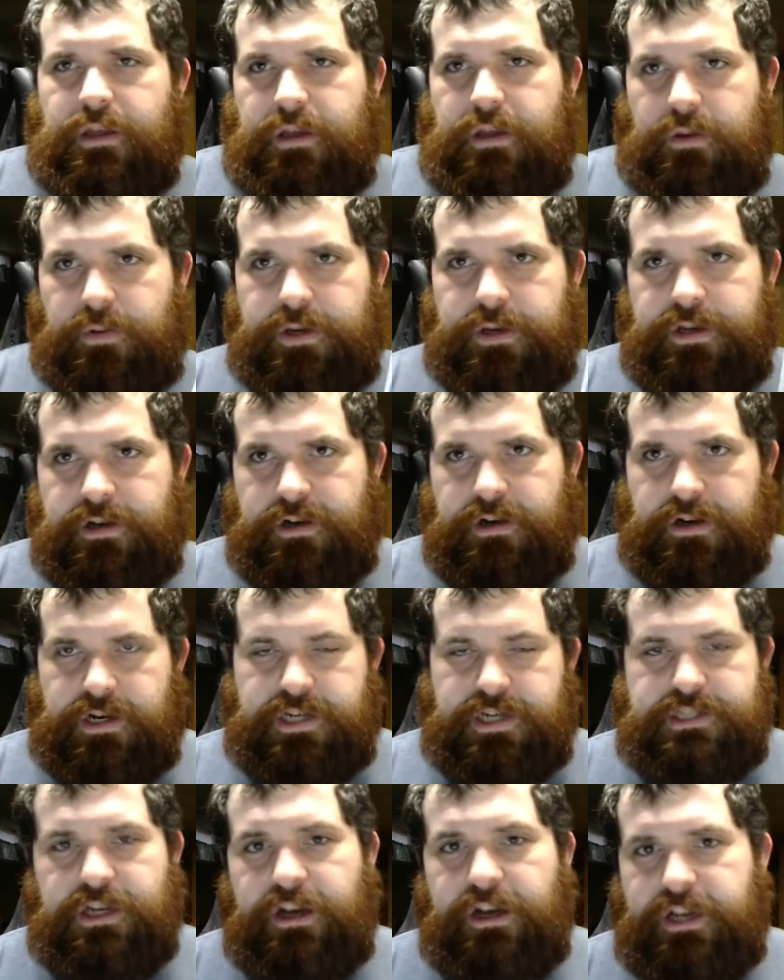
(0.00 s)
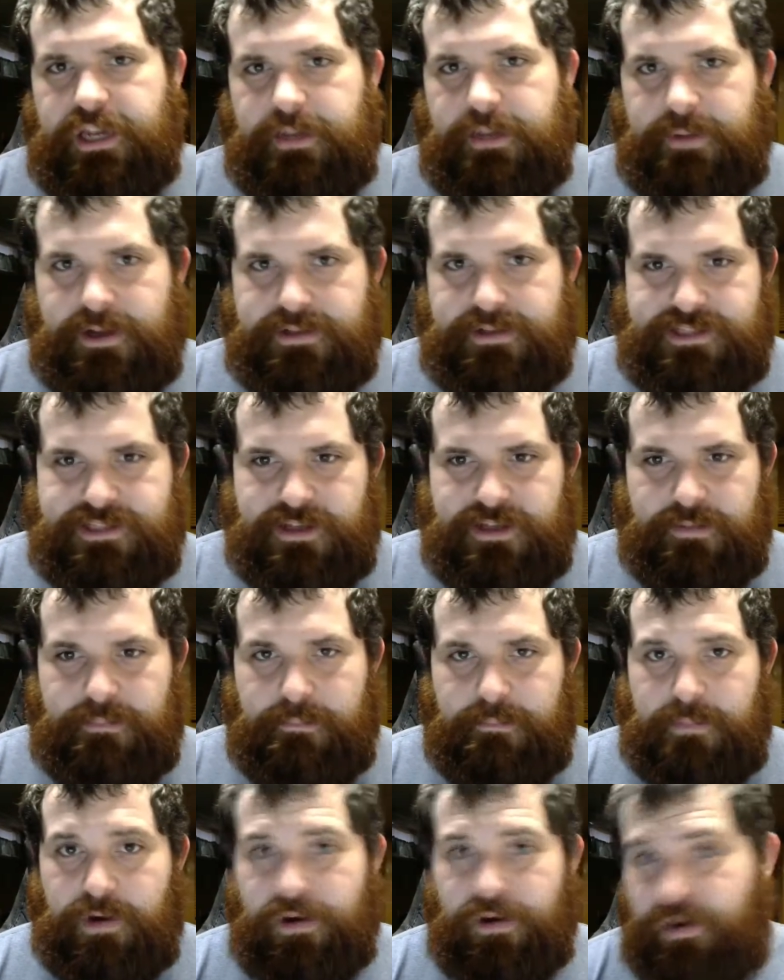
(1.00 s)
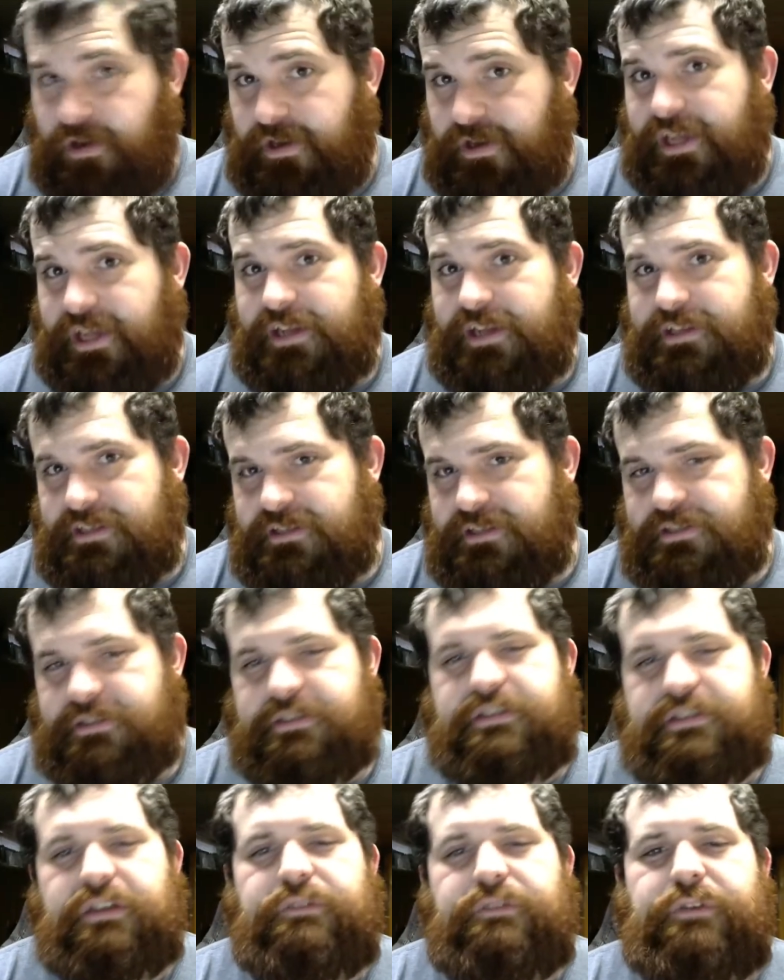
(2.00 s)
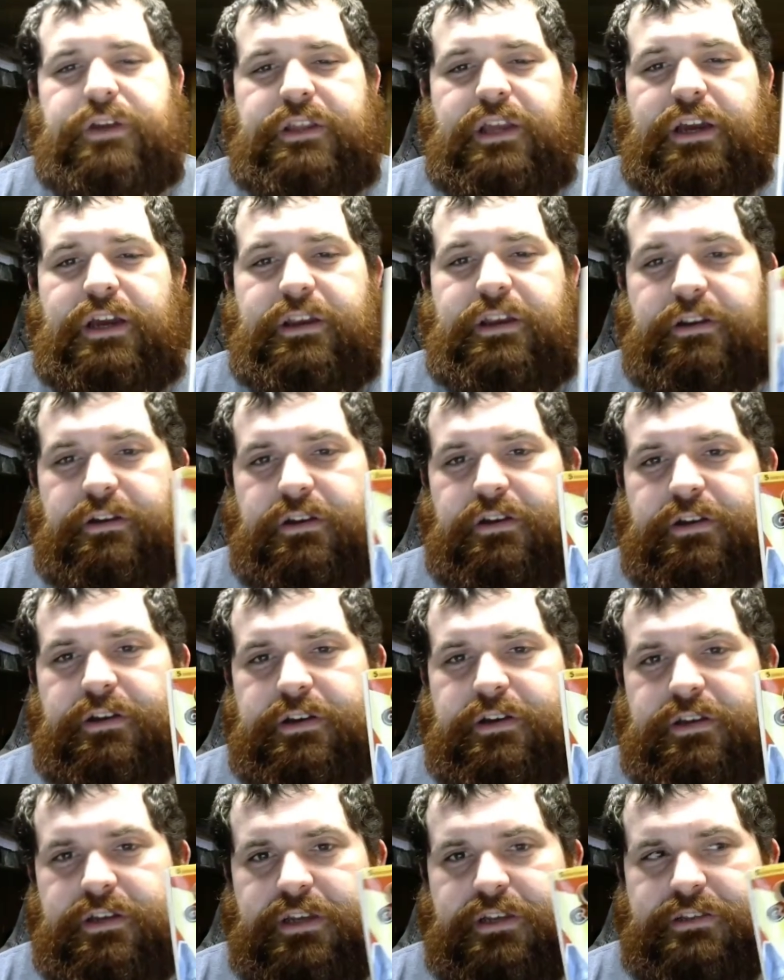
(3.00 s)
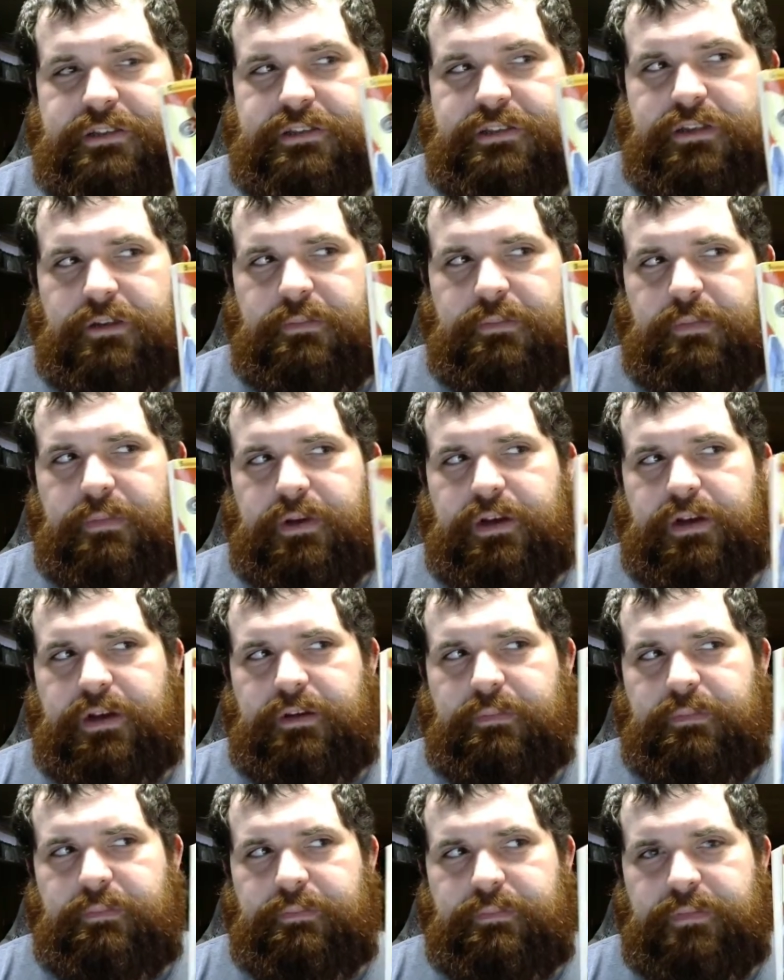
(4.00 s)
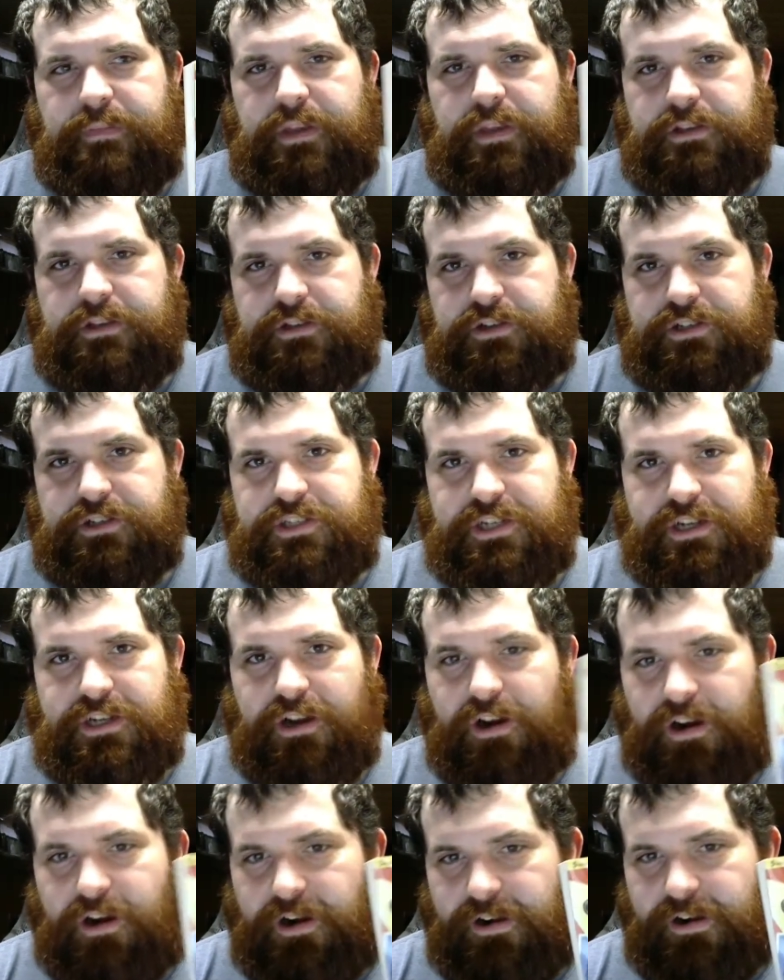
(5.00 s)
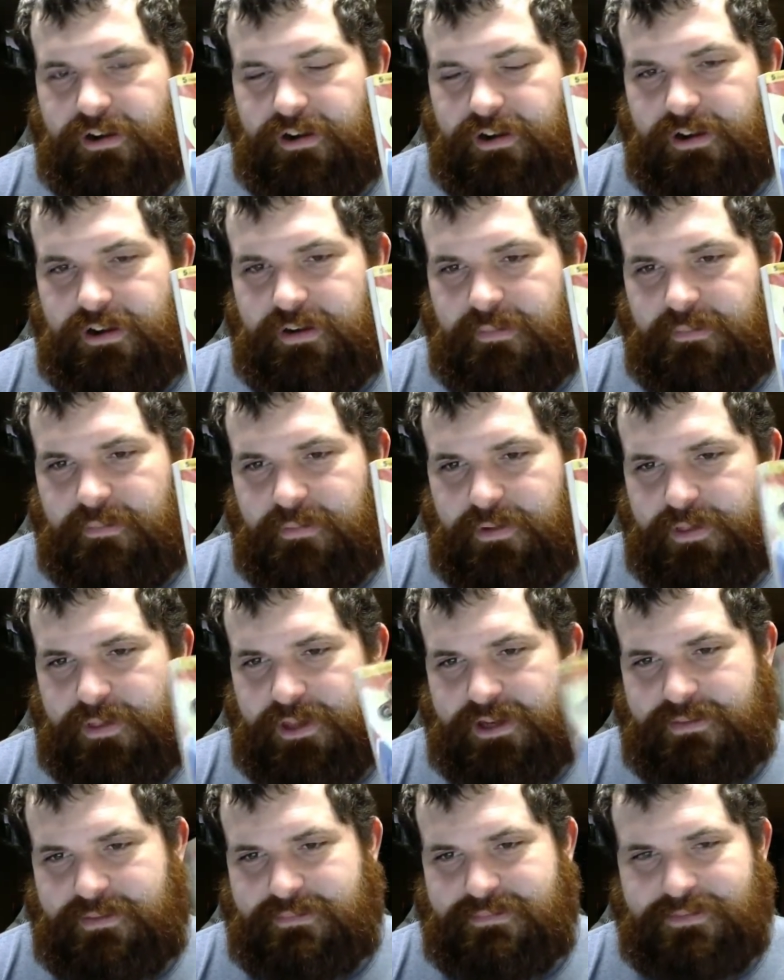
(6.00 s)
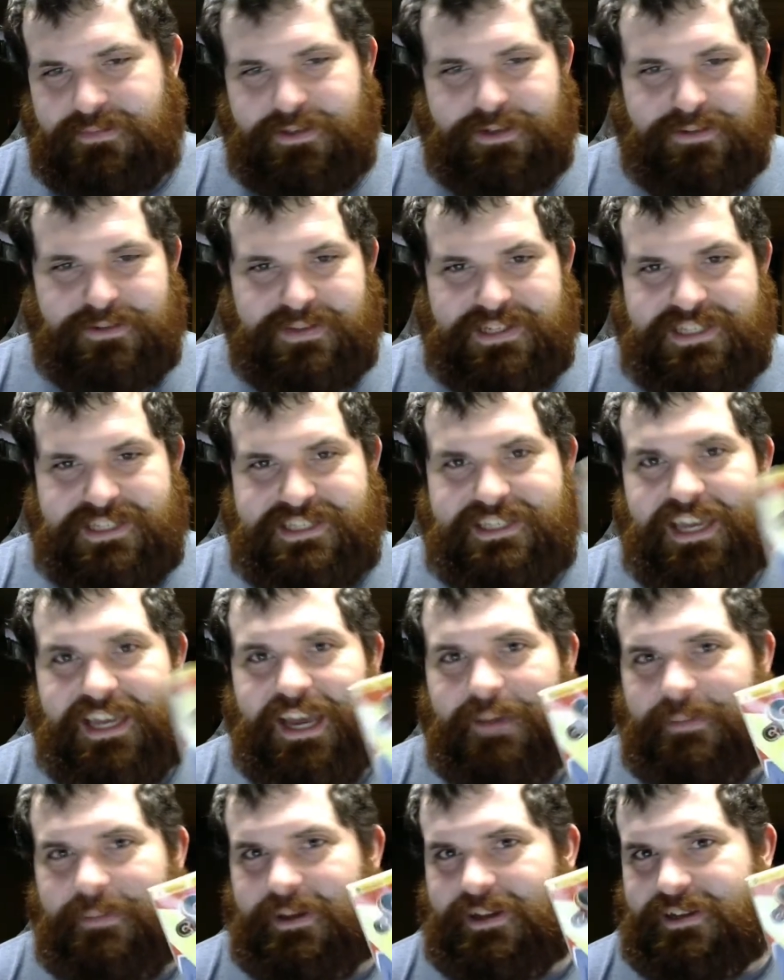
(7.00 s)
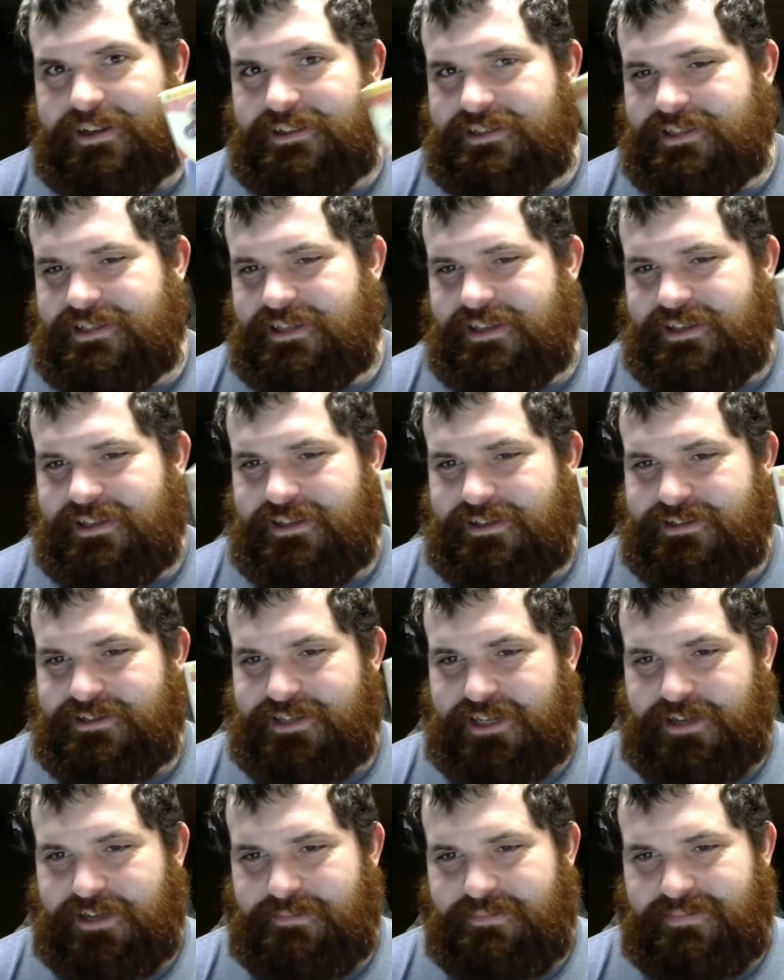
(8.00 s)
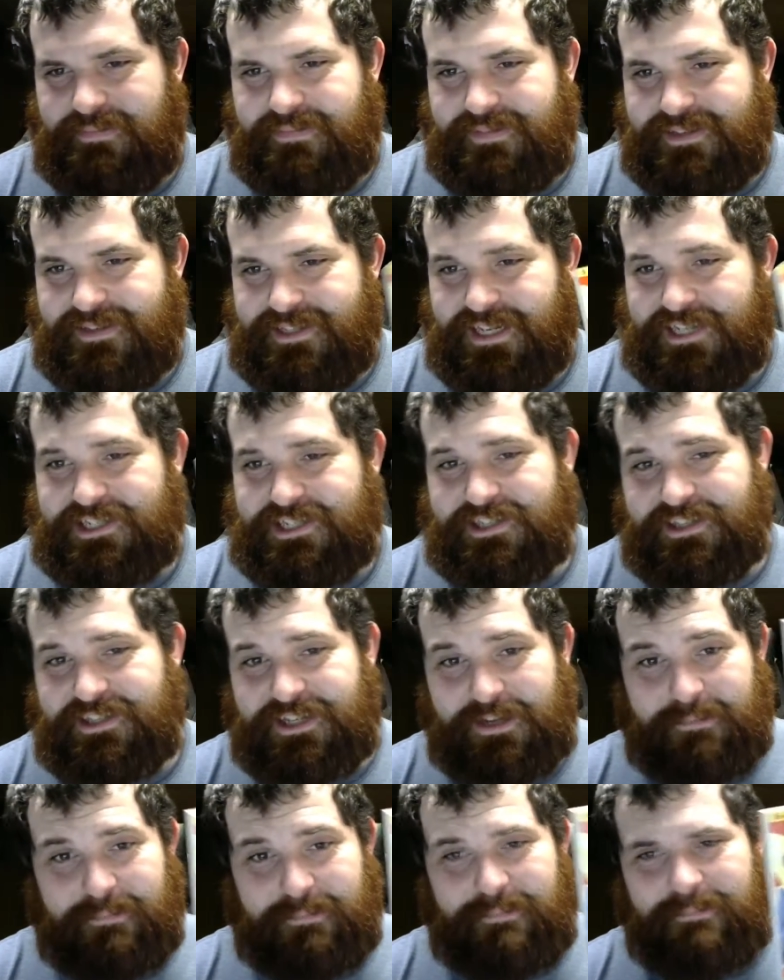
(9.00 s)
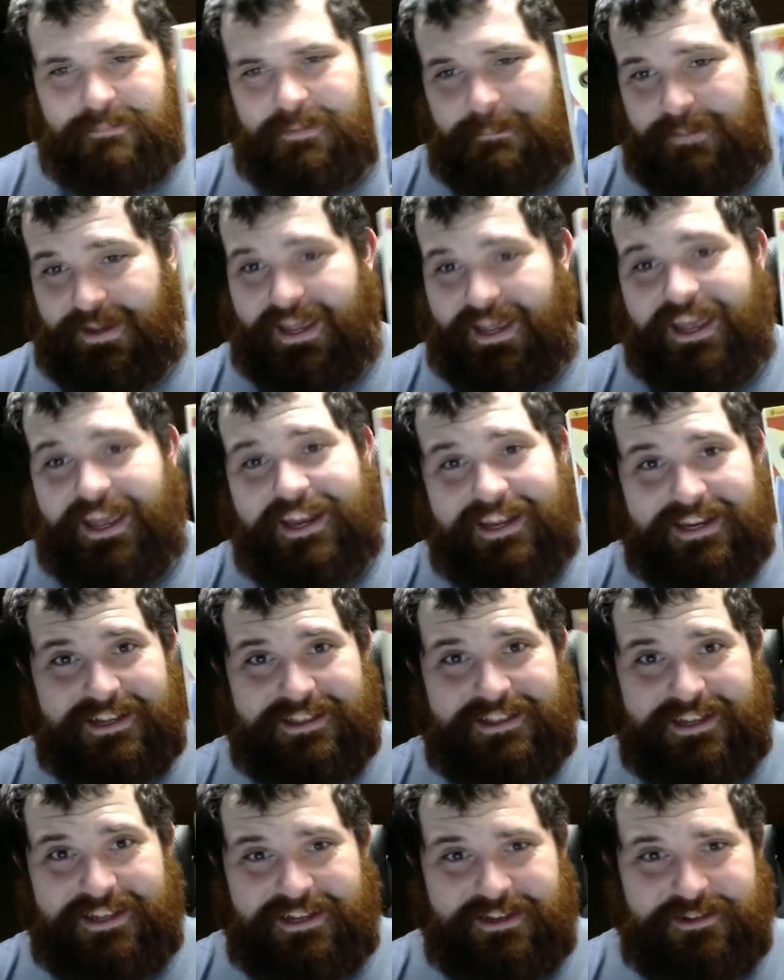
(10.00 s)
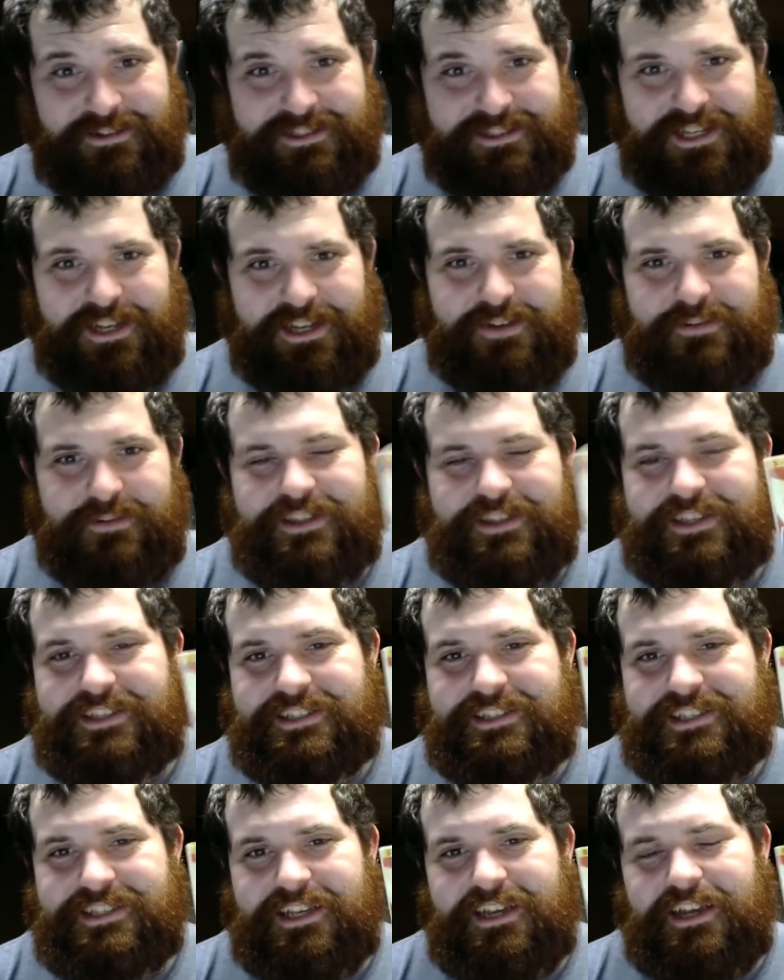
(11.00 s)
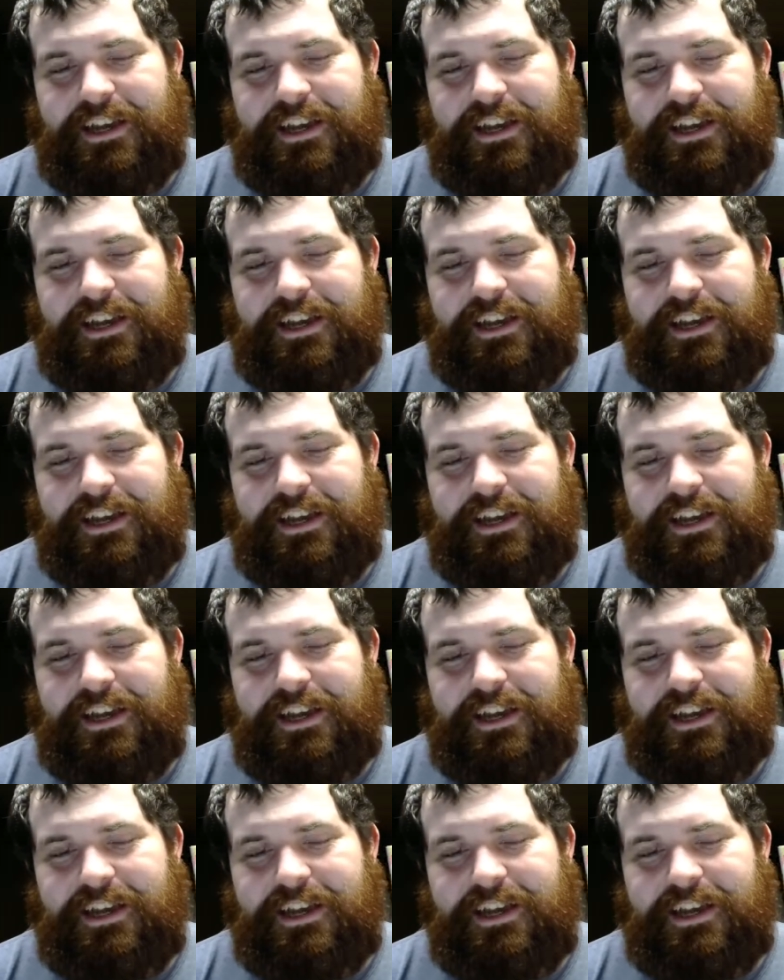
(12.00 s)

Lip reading: when you're talking about some murder cases and stuff like that, you're going to get some interesting art with like, you know, like stabbings, and there's actually like a beheading that goes on with this.